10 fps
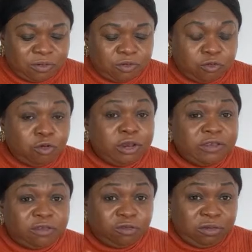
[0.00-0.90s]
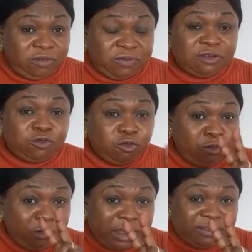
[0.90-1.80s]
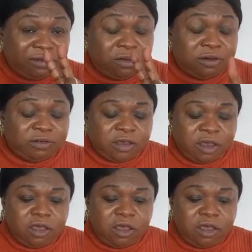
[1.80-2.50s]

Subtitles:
So it's different, two categories.